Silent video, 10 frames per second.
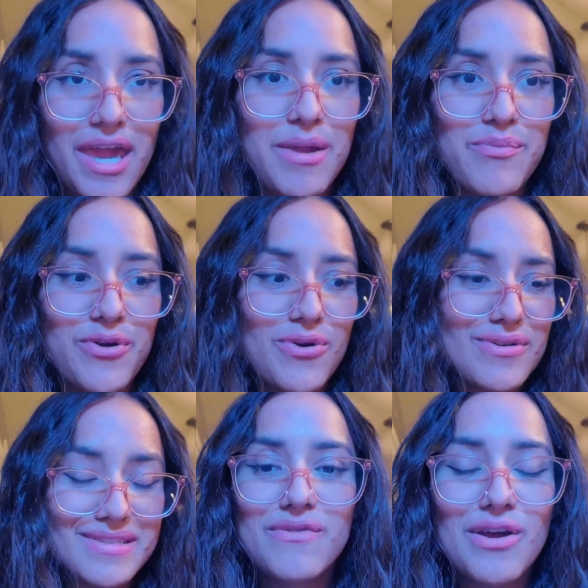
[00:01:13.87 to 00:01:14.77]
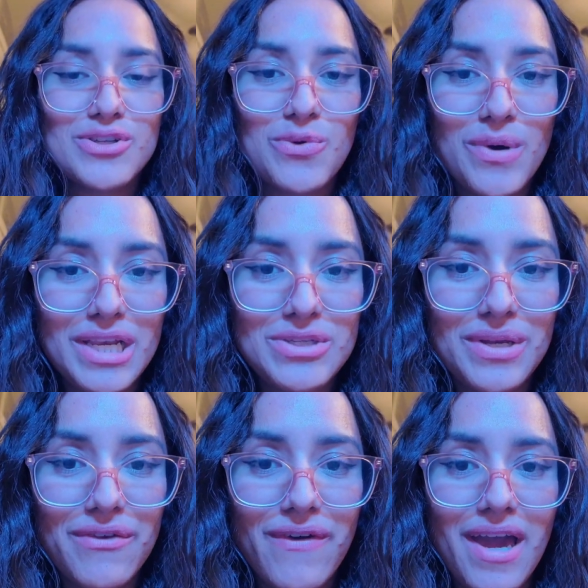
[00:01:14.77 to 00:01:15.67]
April of
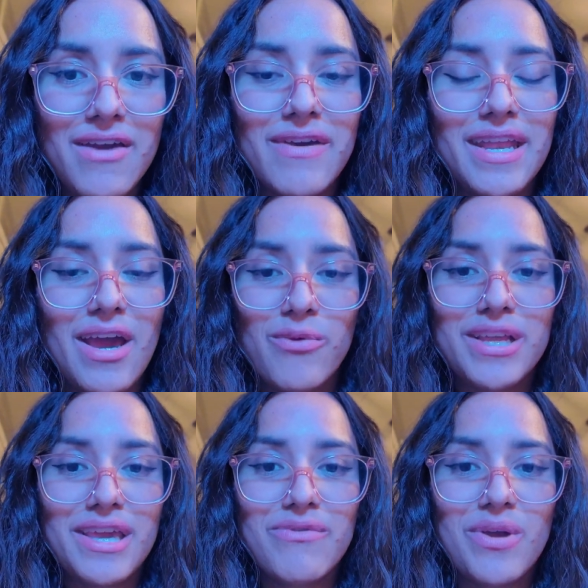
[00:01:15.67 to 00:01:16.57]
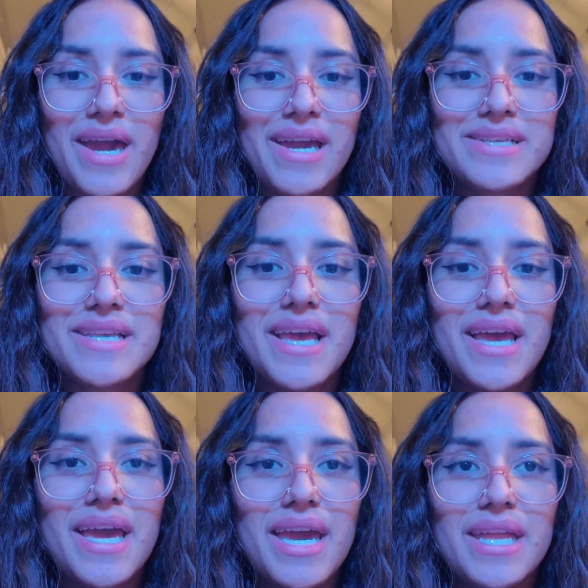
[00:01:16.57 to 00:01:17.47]
2025, and I want to give you guys
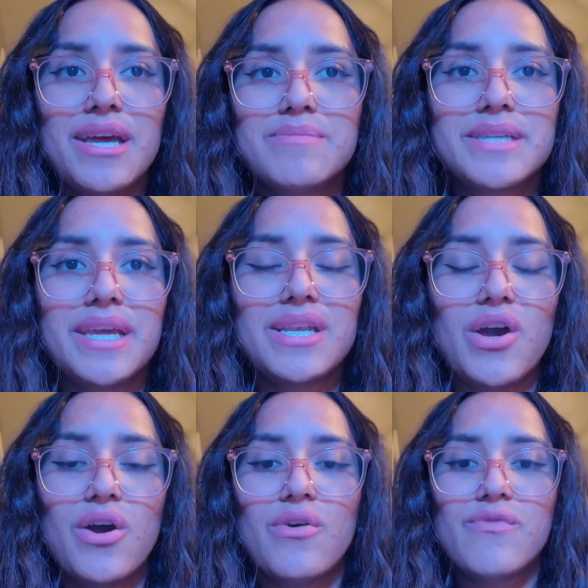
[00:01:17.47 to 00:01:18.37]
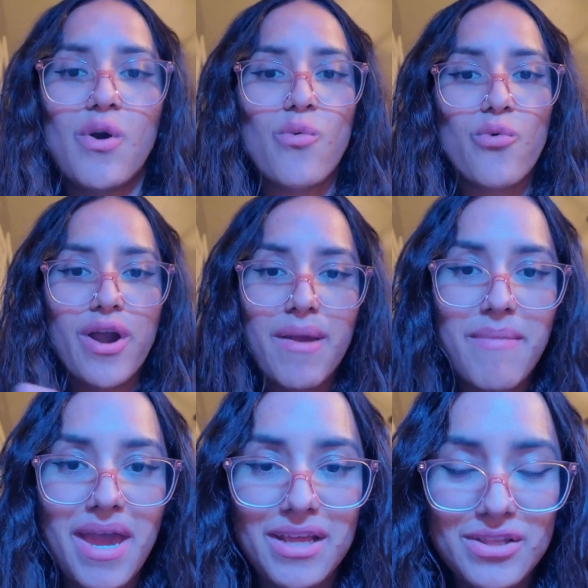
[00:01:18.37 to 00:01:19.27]
an update of where I'm
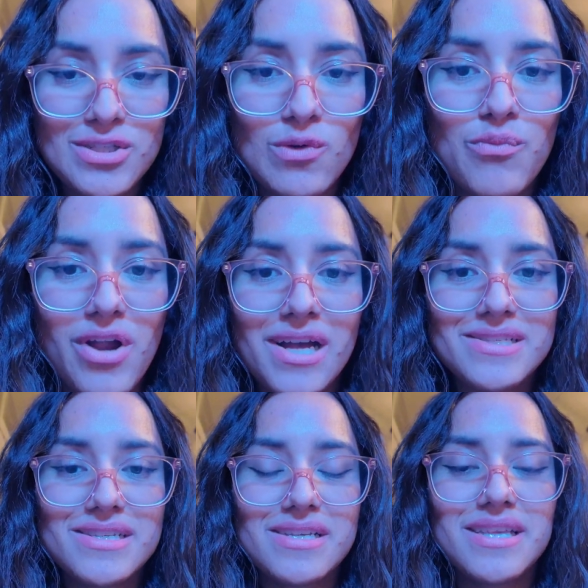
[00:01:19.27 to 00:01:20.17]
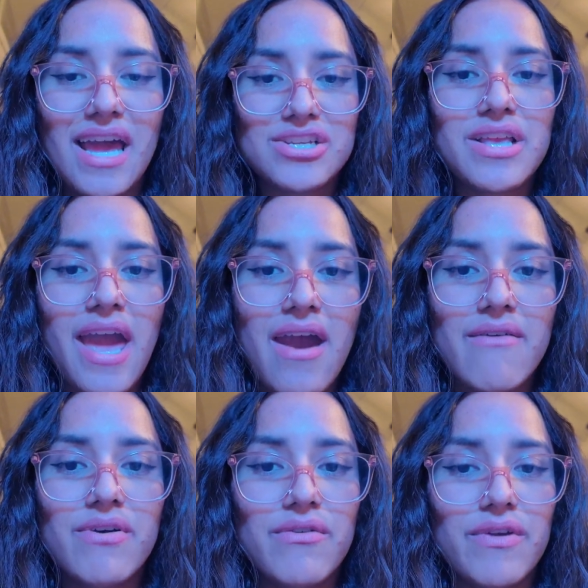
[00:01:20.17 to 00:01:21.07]
at in this whole process. I actually
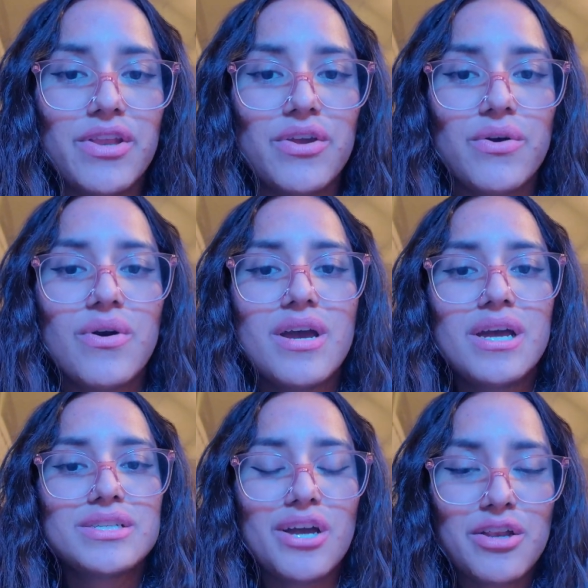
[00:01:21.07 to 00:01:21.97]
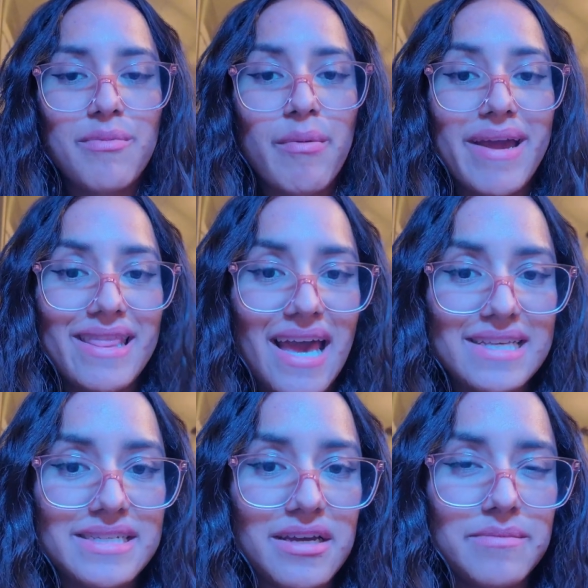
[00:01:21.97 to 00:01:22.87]
have a video talking about my
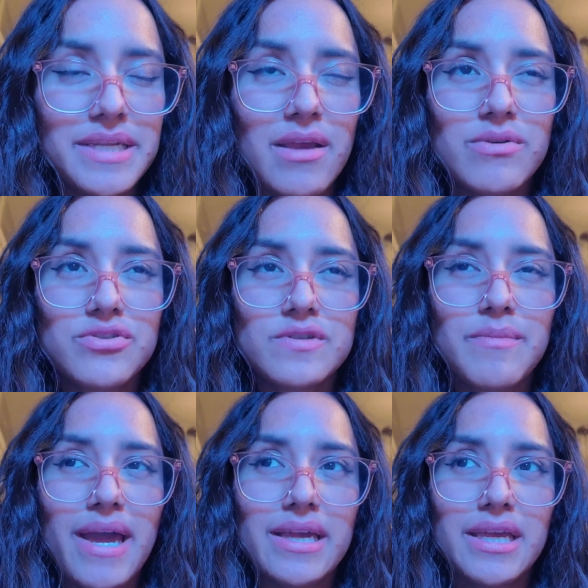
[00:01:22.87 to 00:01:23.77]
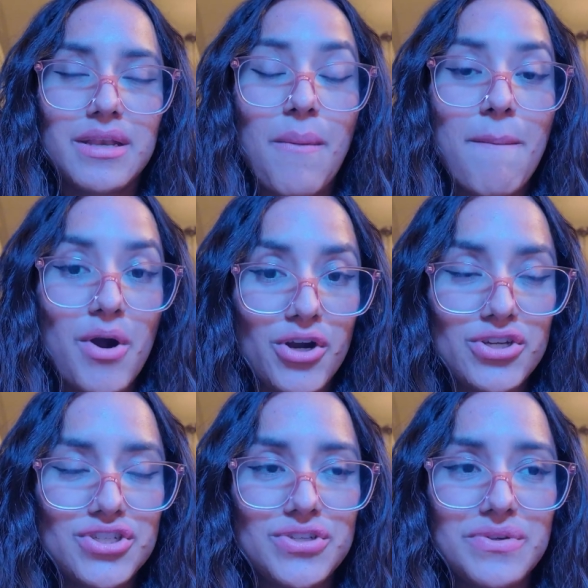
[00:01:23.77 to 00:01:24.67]
last update, which was back in
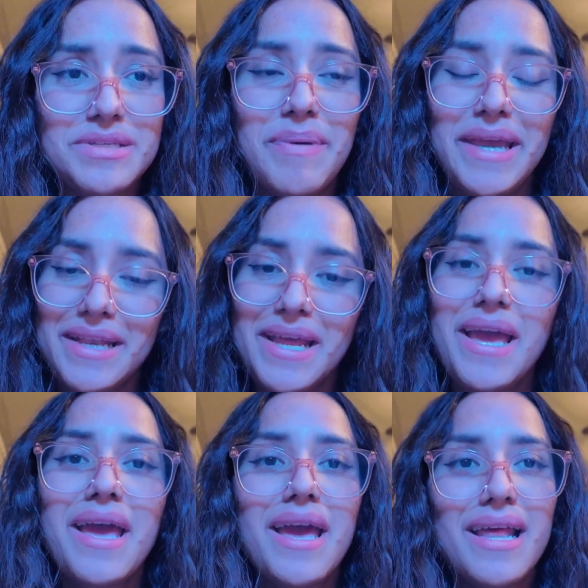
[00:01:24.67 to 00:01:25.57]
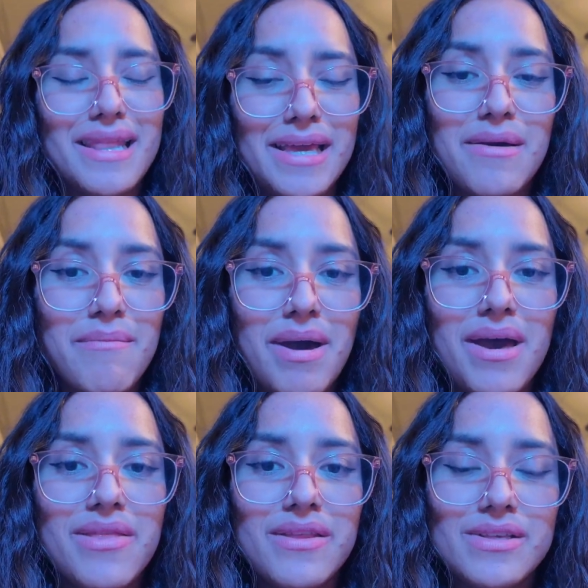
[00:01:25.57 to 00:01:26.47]
March. So it's been like a
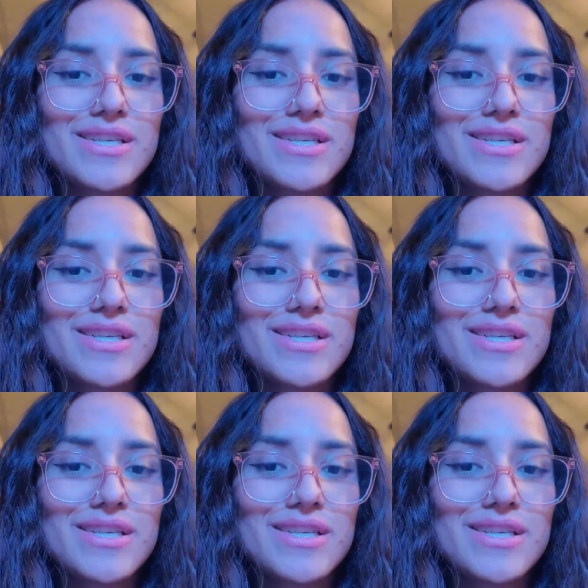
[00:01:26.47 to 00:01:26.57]
month.